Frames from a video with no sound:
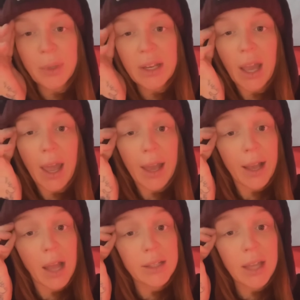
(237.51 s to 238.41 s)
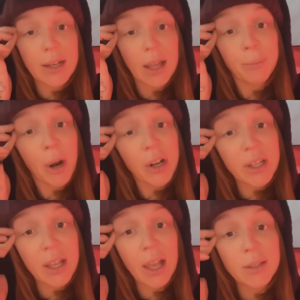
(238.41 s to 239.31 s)
media and content and
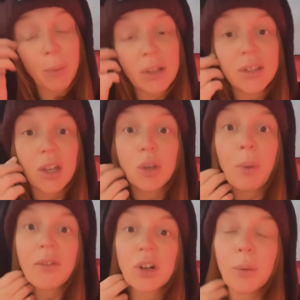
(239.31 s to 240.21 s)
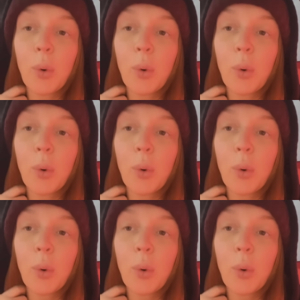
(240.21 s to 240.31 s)
marketing has been such a pivotal